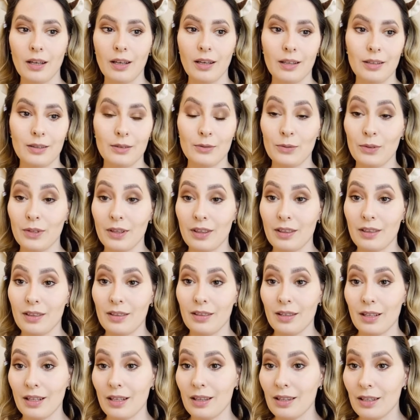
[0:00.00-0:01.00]
and with
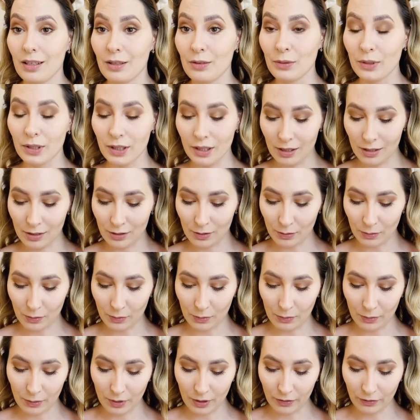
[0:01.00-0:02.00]
nothing really.
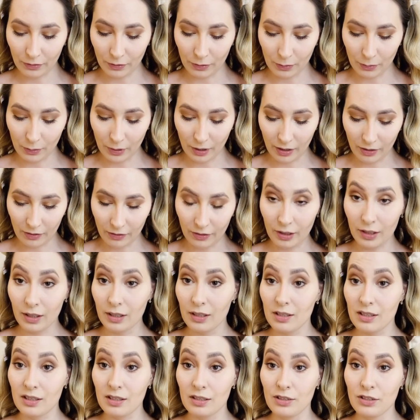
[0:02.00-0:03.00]
So if you have
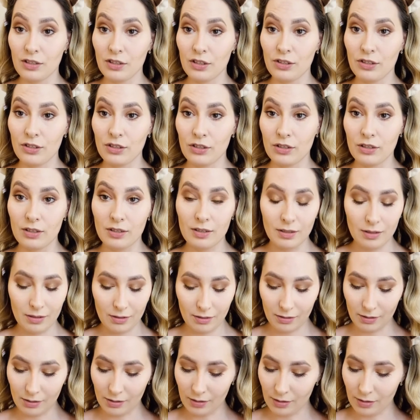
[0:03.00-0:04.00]
any suggestions